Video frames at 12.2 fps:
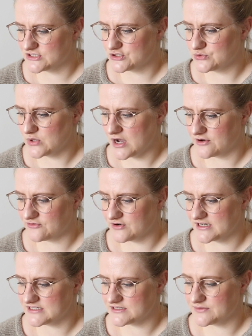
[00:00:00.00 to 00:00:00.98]

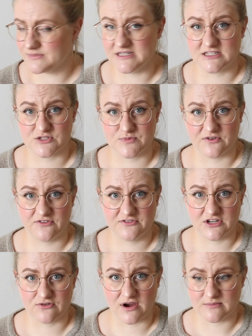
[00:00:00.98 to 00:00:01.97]
200 meters per
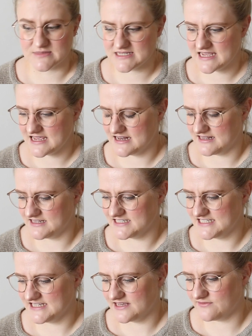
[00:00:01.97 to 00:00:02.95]
50 grams, and the
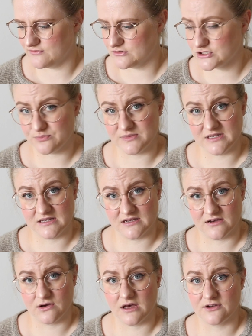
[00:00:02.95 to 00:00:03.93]
DK version being
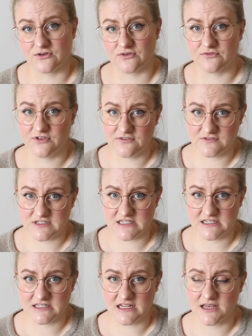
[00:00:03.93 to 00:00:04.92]

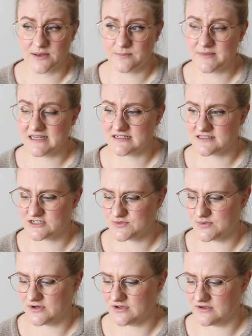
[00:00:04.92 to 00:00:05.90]
115 meters
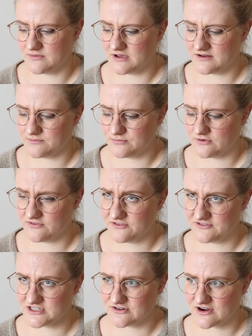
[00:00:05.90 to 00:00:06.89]
per
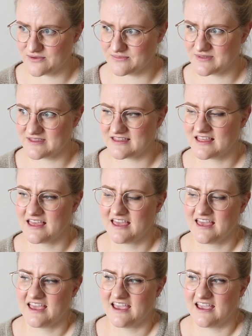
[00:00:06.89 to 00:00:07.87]
50 grams.
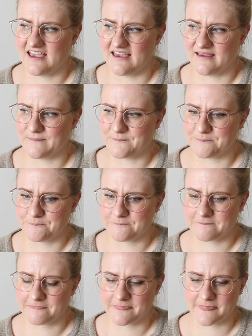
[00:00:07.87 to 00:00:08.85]

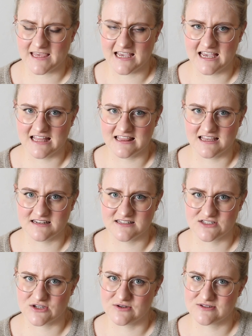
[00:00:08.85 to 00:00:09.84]
And that
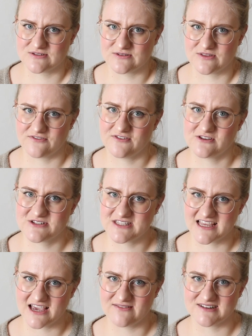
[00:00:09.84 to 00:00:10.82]
is also the first
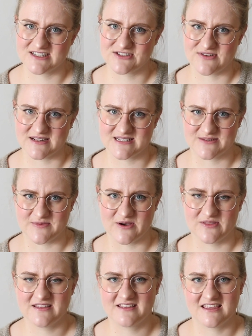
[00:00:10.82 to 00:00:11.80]
thing I want to stress
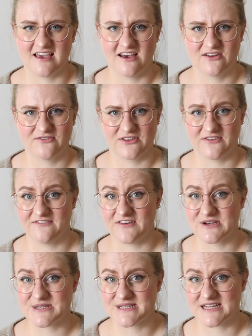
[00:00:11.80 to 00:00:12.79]
about this yarn. For the
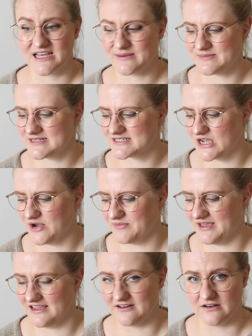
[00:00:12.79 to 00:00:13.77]
first time, it's
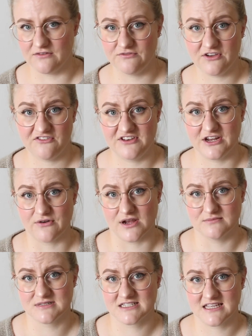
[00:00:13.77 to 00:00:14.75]
coming in 50
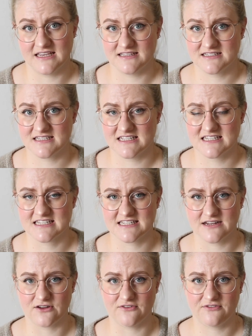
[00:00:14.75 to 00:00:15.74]
gram skeins
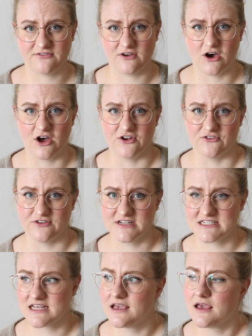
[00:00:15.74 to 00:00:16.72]
instead of
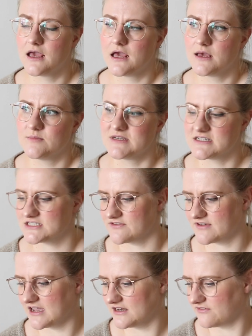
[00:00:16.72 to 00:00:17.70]
100, because
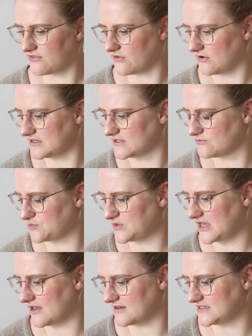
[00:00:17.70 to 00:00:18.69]
I've kind of thought it would
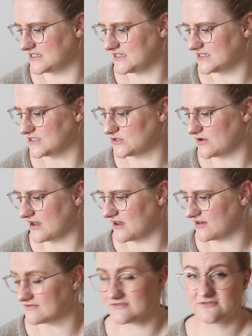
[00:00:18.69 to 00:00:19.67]
be handy to
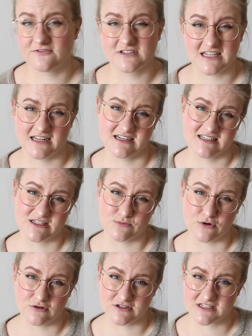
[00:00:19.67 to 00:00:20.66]
have slightly
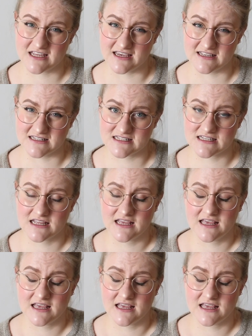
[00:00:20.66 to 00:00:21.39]
smaller skeins